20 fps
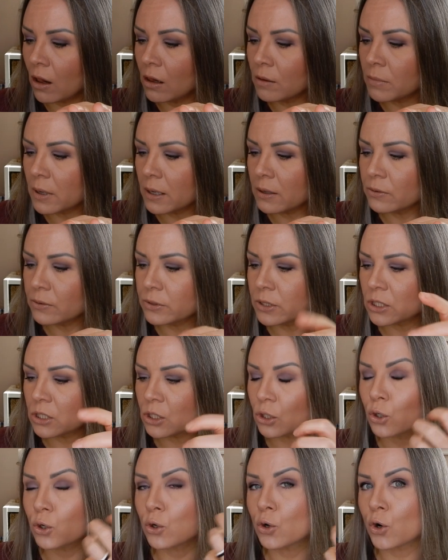
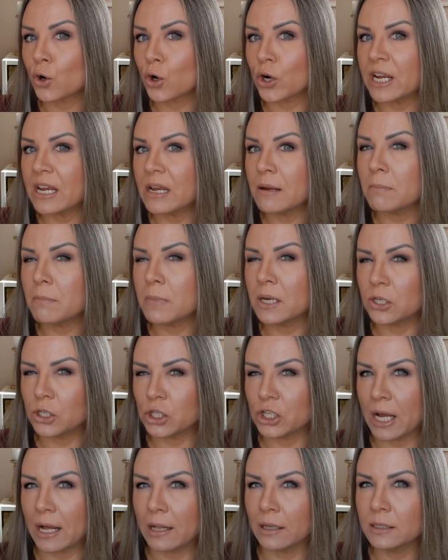almost cream
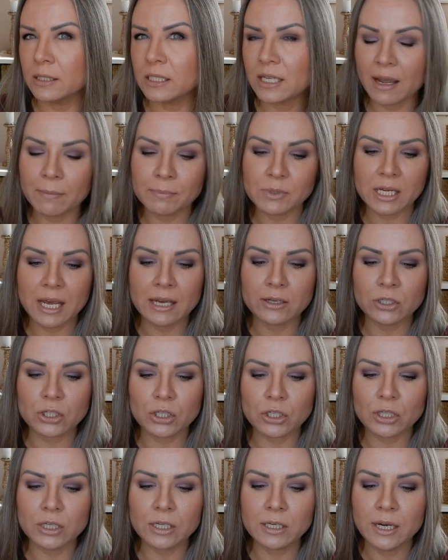gel type
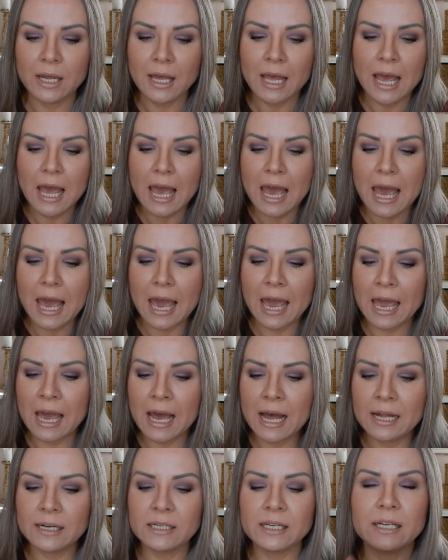texture.
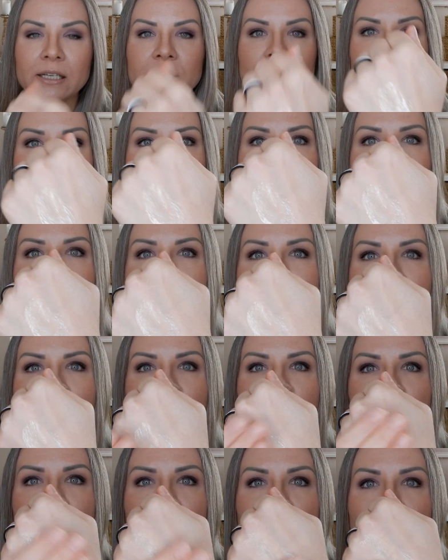And as soon
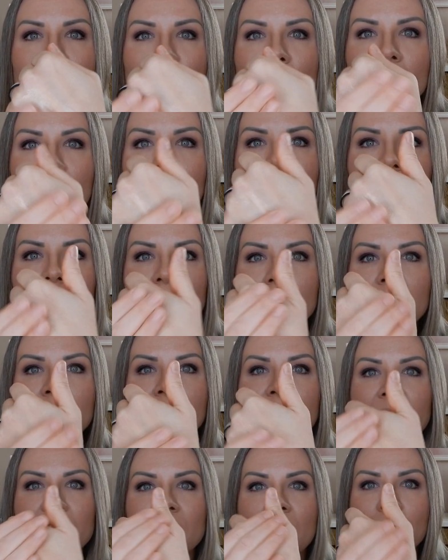as you
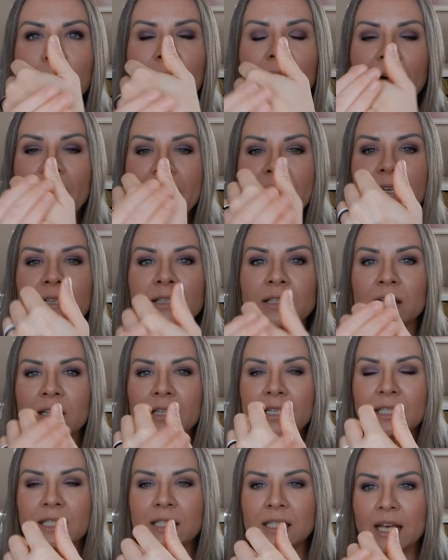like apply it to
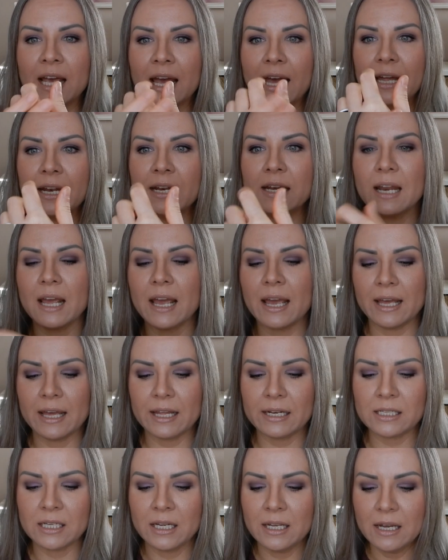the skin,
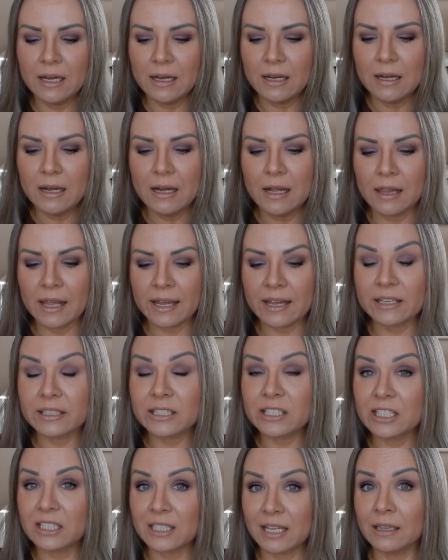it like
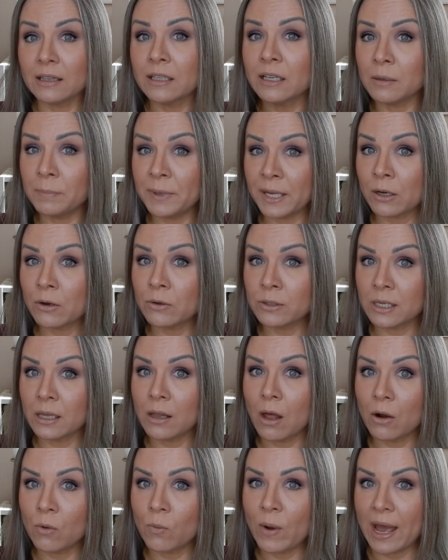it's a little bit goes a
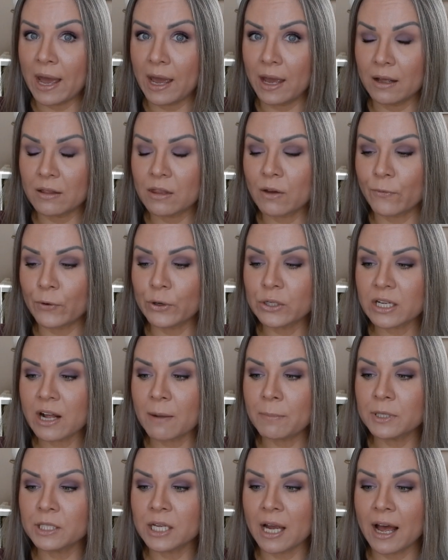long way. The first
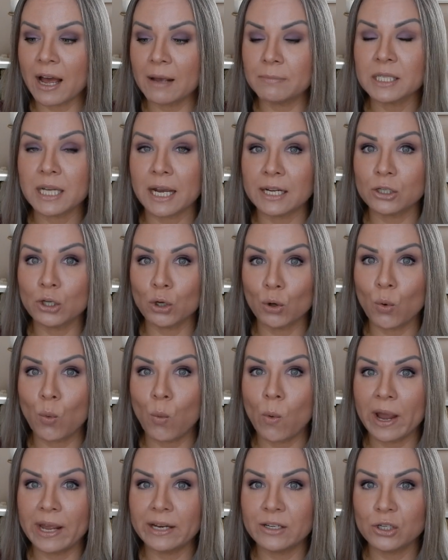couple times I took
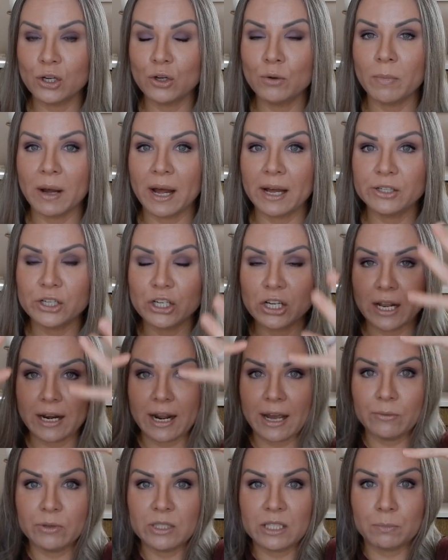way too much
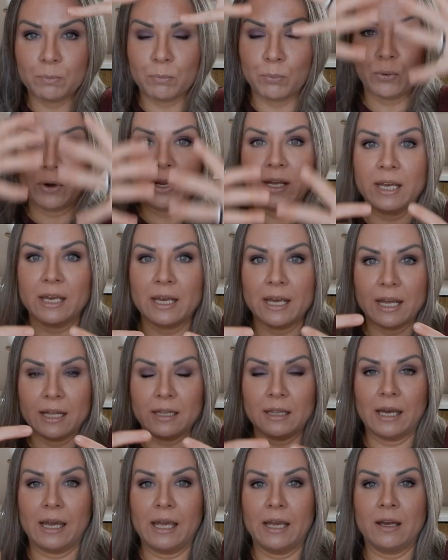and I was bringing
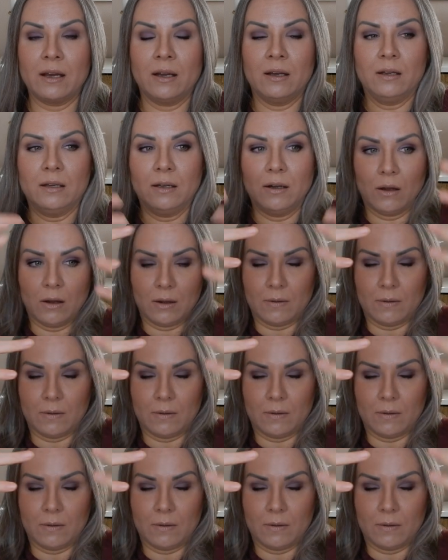it like,